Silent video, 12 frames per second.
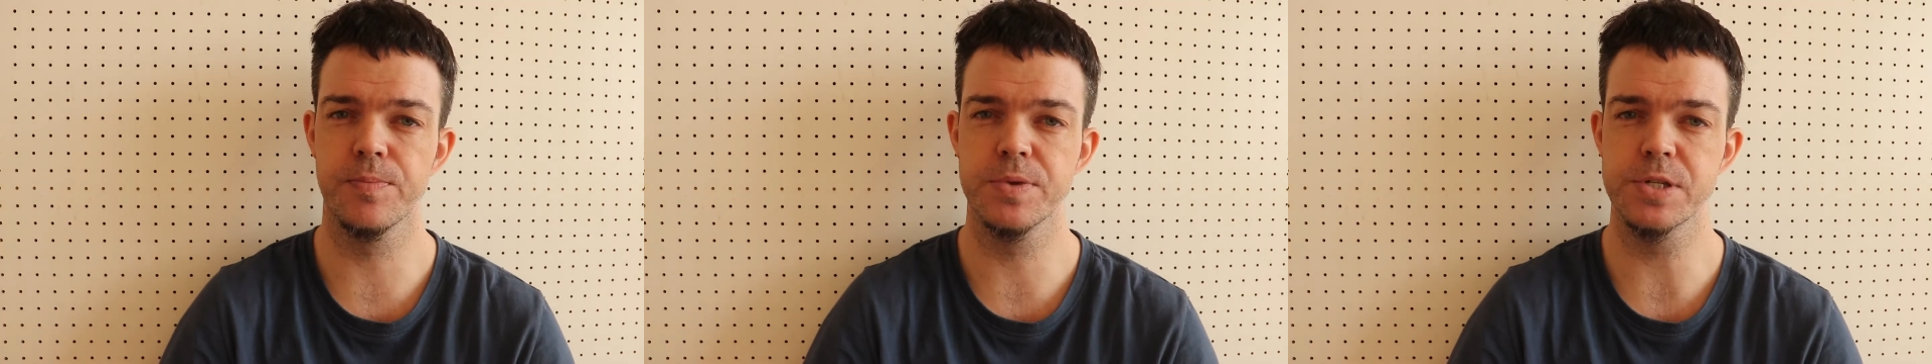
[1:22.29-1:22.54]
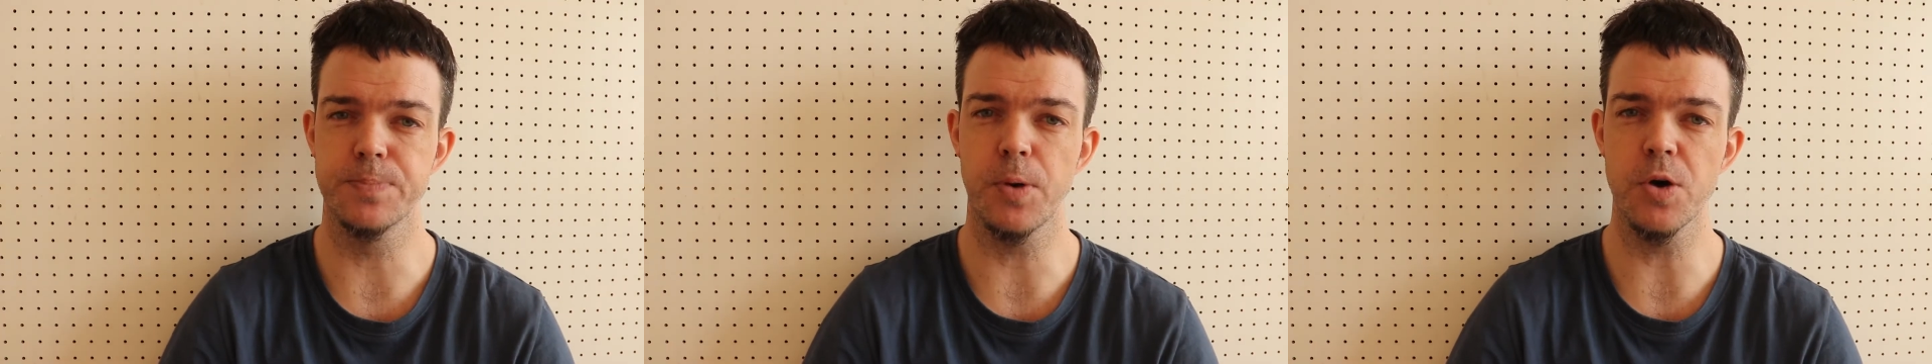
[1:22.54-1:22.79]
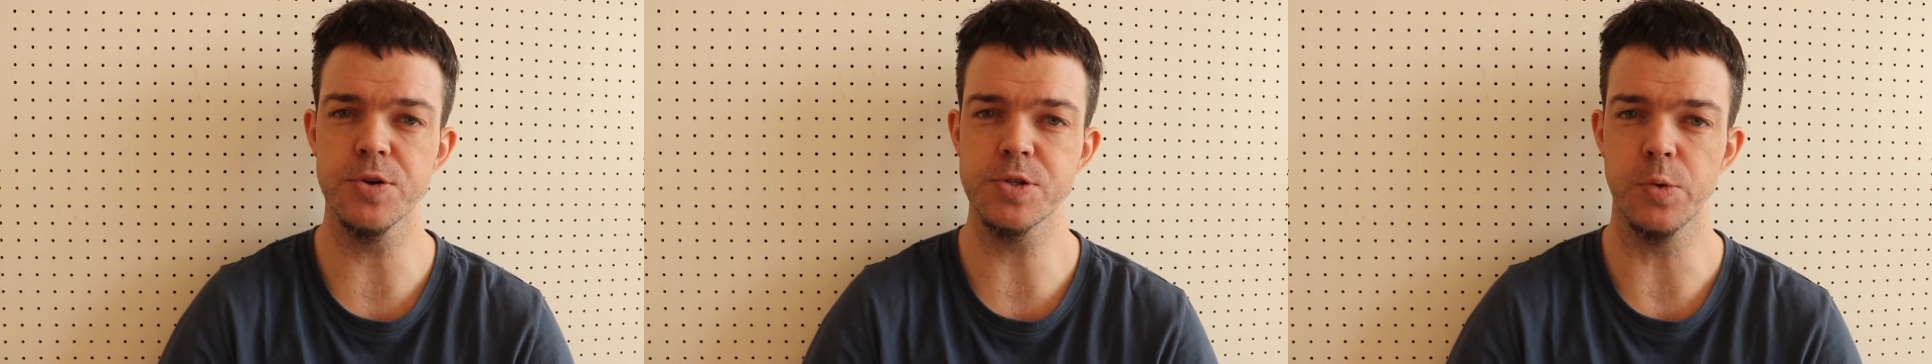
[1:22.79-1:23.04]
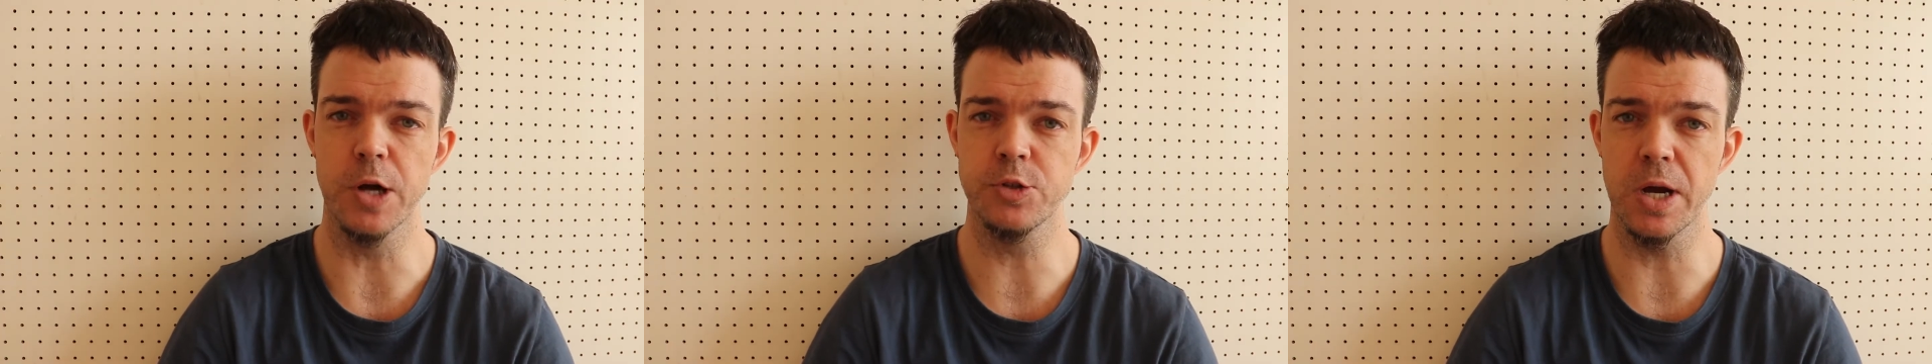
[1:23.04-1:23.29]
Suppose
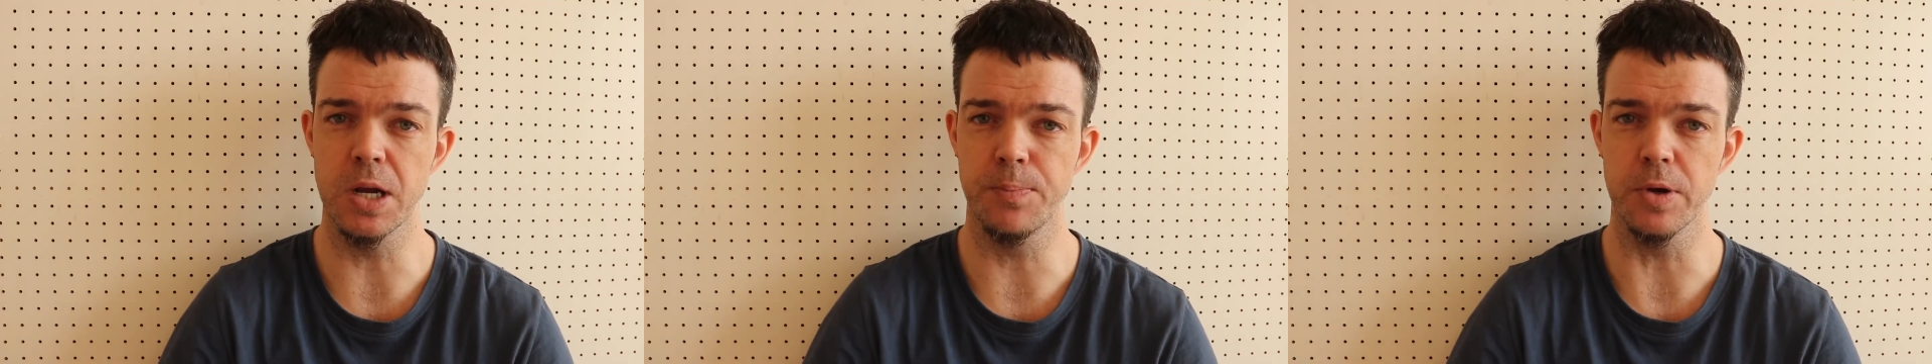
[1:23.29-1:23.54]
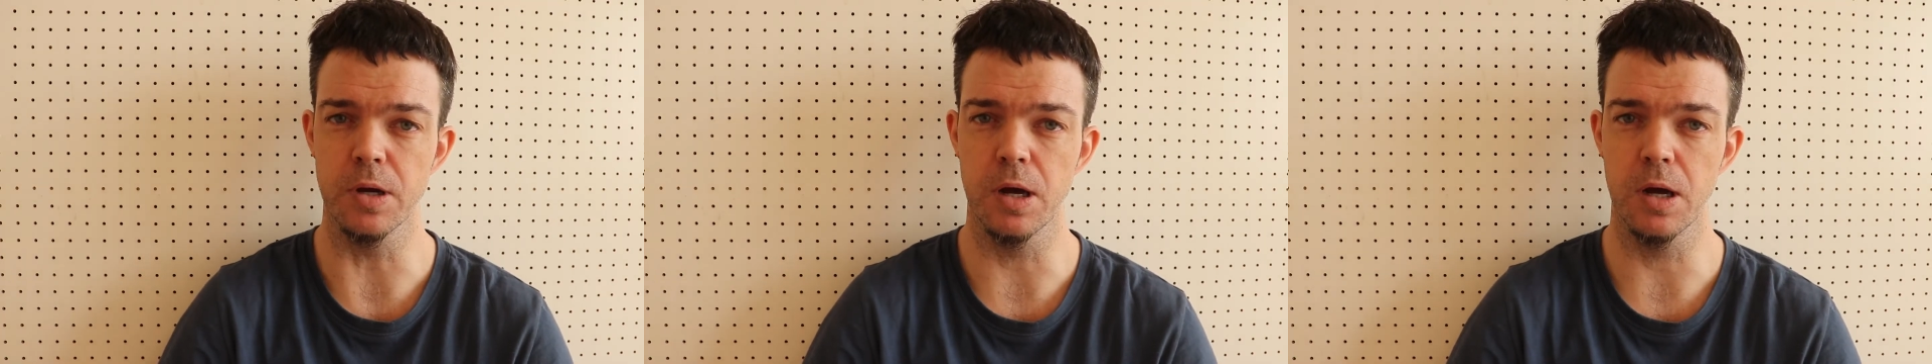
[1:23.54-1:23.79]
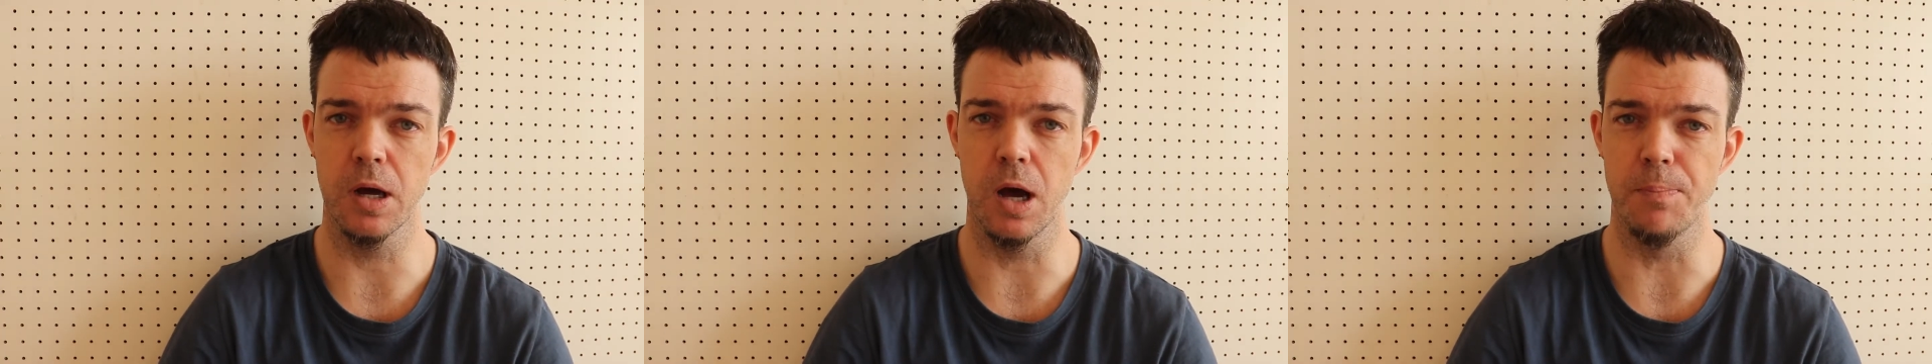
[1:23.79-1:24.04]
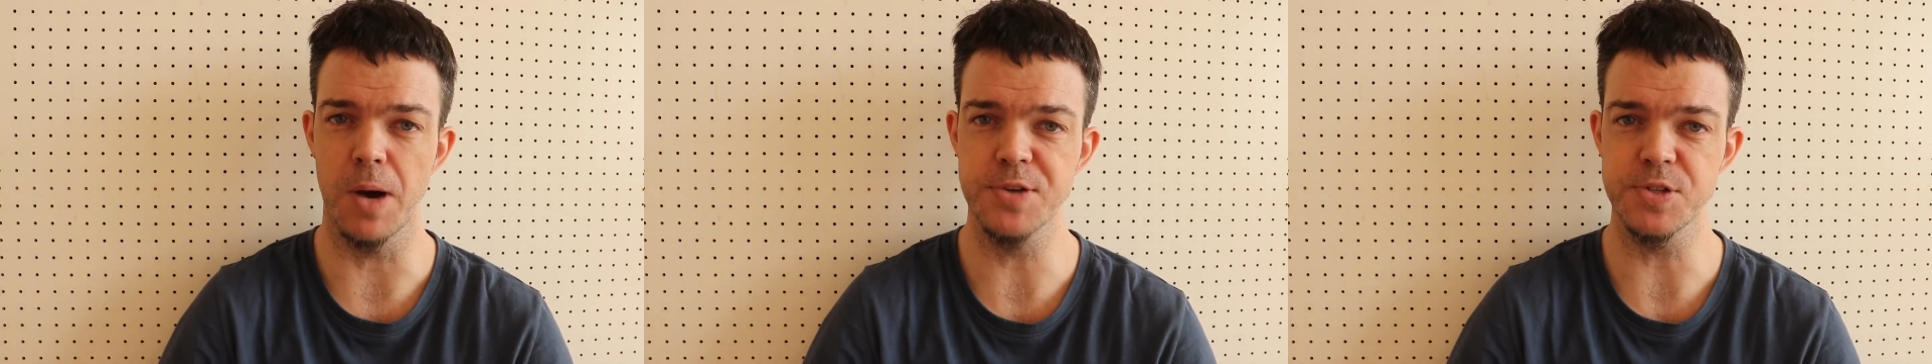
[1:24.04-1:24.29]
we are trying to put a
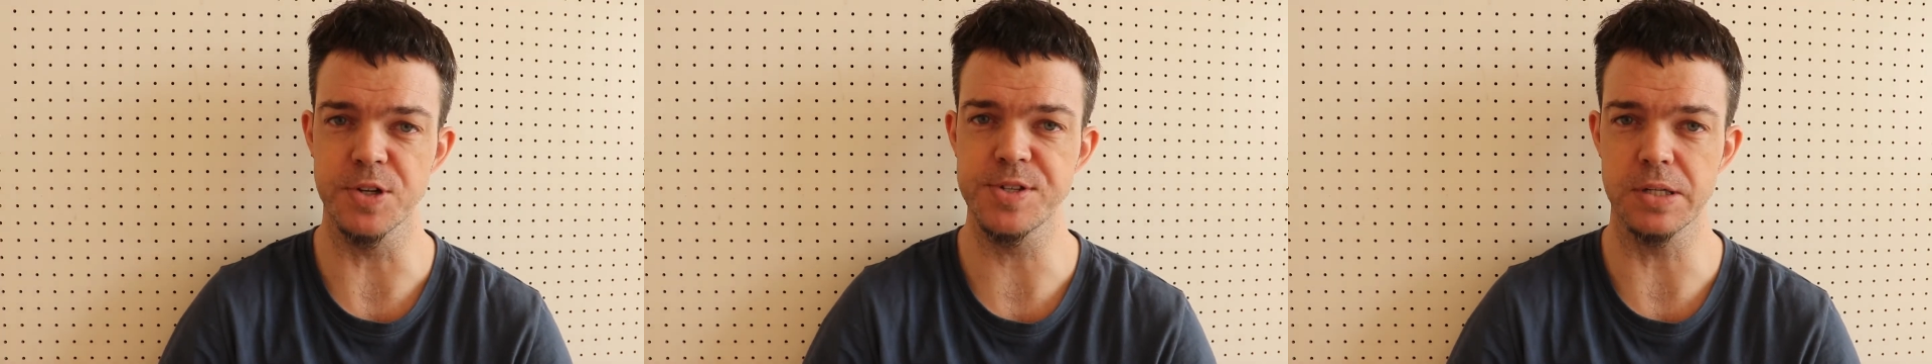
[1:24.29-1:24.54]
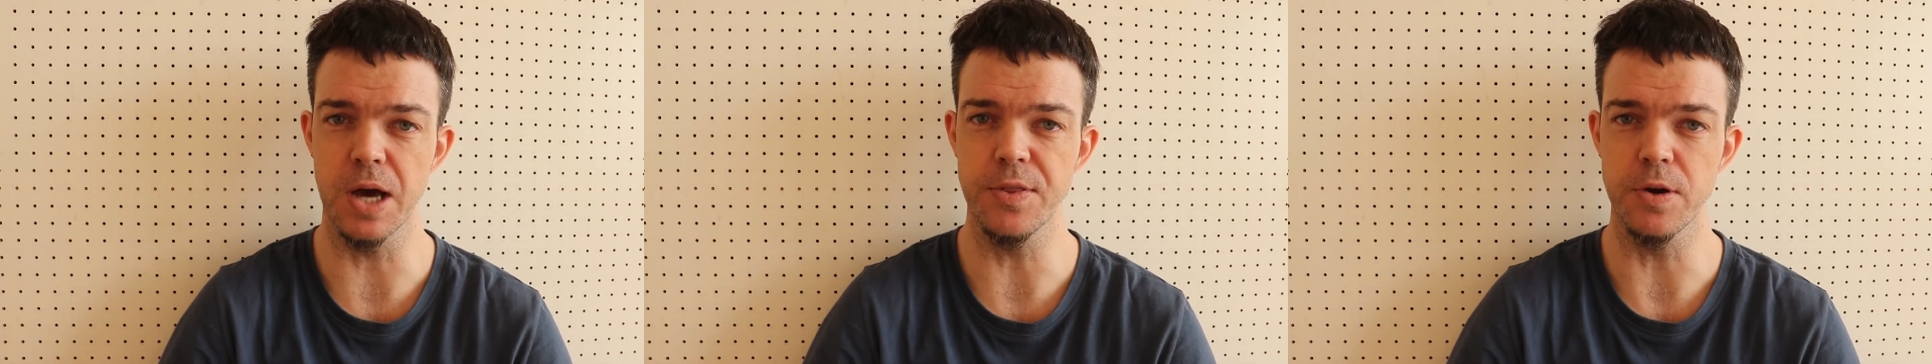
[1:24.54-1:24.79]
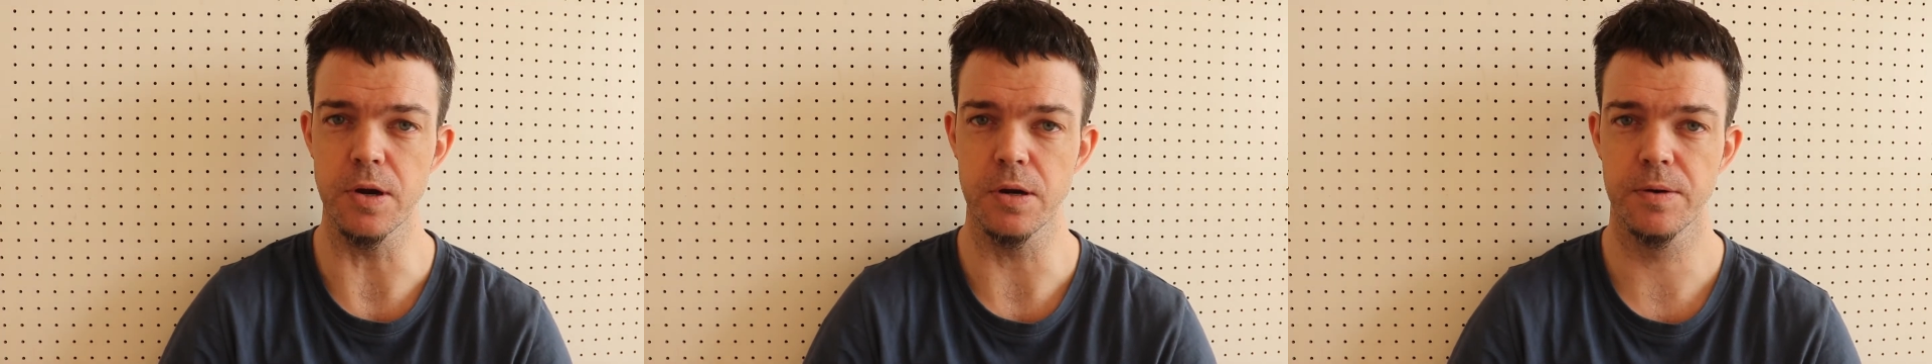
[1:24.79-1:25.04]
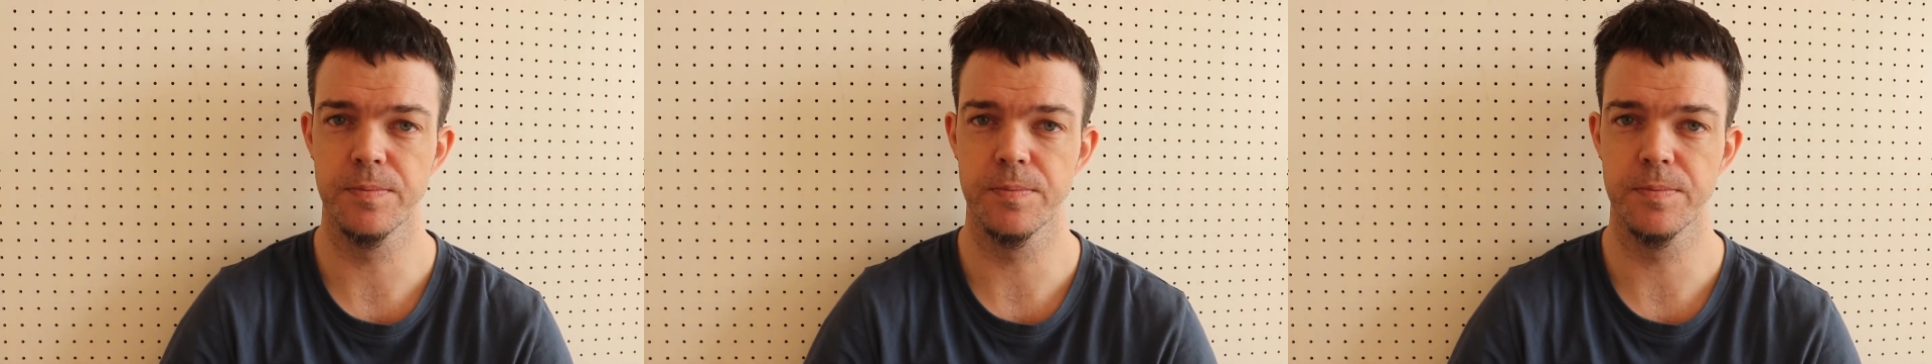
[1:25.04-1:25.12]
puzzle together.